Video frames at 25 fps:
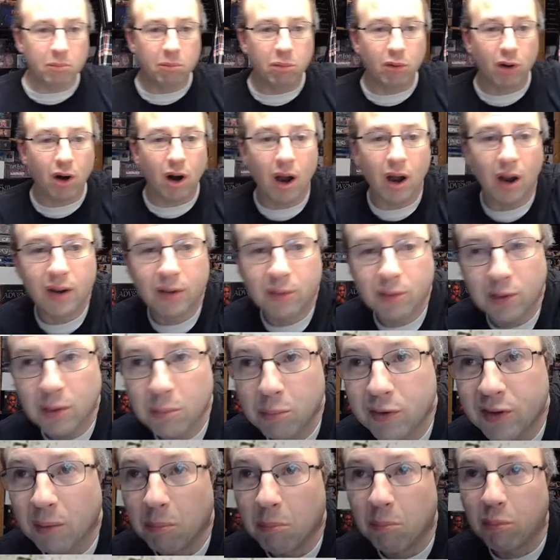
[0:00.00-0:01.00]
bronze. We're going to
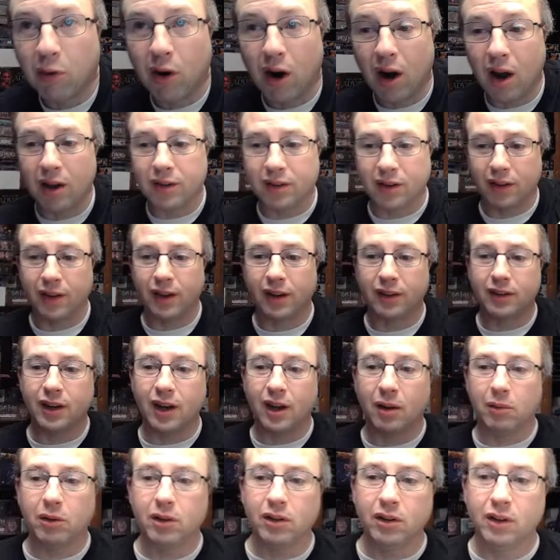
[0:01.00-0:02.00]
put some bronze on that
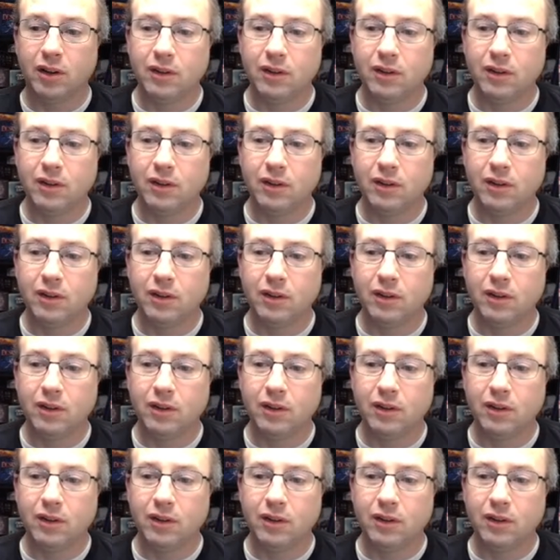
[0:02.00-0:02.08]
tablet.